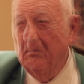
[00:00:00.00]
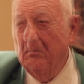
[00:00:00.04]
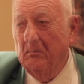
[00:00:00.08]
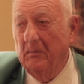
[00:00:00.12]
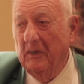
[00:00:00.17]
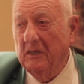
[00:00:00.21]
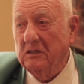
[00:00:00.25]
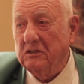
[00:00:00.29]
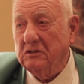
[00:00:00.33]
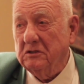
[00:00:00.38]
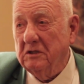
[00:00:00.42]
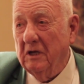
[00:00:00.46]

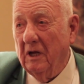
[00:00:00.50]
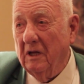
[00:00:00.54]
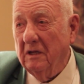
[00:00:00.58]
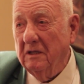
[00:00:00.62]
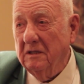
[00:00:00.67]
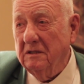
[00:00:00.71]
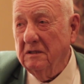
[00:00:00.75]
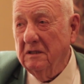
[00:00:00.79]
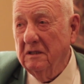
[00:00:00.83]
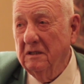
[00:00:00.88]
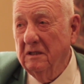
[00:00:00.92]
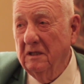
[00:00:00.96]
Biggest
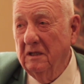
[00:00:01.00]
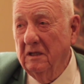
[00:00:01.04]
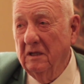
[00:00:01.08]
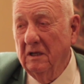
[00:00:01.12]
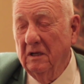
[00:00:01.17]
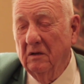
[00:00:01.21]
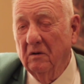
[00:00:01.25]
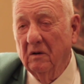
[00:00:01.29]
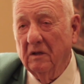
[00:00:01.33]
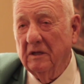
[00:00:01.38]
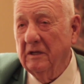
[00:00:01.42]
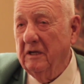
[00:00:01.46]
challenge?
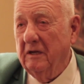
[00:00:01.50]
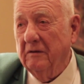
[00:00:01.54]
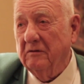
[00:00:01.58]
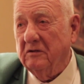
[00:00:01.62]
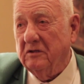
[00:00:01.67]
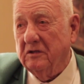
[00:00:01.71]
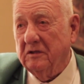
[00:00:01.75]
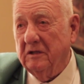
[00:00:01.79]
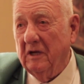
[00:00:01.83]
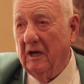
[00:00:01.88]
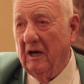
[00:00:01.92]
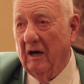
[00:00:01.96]
Well, it never
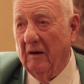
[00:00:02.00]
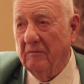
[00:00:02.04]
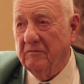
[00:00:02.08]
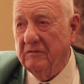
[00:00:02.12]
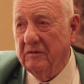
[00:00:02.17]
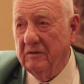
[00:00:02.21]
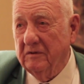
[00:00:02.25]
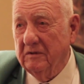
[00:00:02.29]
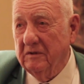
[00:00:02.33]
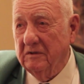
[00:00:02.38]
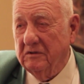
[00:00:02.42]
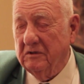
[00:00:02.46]

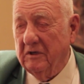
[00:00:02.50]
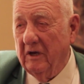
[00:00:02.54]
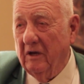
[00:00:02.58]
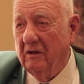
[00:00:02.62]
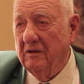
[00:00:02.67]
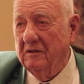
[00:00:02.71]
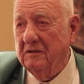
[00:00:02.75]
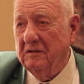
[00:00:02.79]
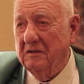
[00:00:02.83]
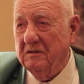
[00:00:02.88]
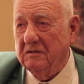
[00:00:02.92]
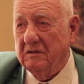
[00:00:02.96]
stops. The
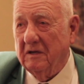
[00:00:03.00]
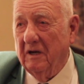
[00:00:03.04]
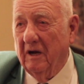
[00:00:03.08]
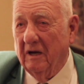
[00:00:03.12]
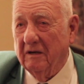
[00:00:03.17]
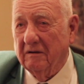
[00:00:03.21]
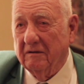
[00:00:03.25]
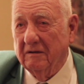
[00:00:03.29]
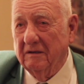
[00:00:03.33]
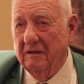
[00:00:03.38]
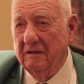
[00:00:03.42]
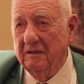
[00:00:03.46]
challenge is
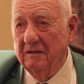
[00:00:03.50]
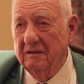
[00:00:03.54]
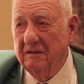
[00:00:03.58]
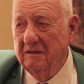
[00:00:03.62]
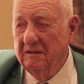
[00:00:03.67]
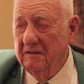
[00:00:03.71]
concrete.